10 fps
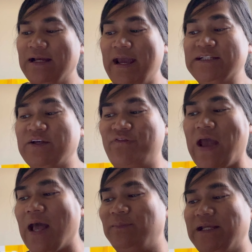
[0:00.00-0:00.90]
it's a
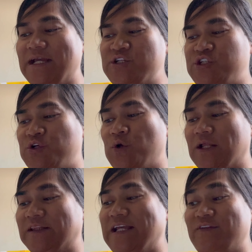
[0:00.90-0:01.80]
family issue,
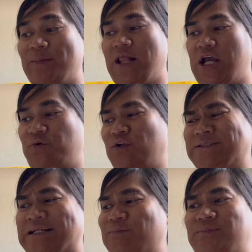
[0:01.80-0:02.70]
leave them alone, or
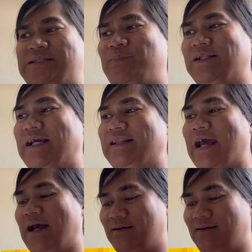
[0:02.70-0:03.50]
some something like that.